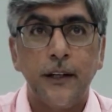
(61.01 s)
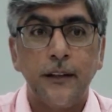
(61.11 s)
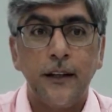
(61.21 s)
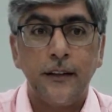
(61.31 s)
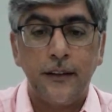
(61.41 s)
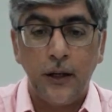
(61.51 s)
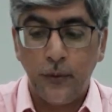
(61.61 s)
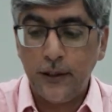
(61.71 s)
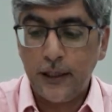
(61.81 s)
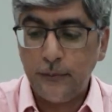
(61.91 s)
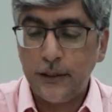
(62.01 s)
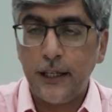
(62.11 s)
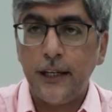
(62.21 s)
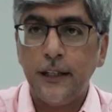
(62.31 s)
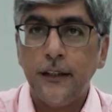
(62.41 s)
that there will come a
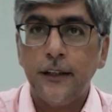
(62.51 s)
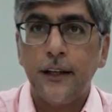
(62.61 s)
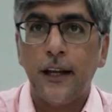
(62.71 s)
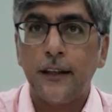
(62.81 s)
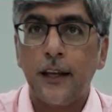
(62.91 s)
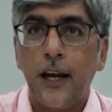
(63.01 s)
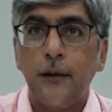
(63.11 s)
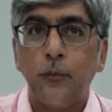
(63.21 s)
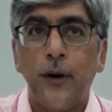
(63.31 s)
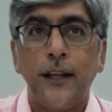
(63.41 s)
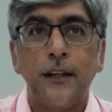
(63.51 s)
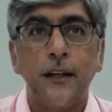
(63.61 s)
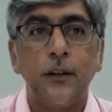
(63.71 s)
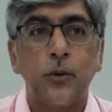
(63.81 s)
day and time where the earth will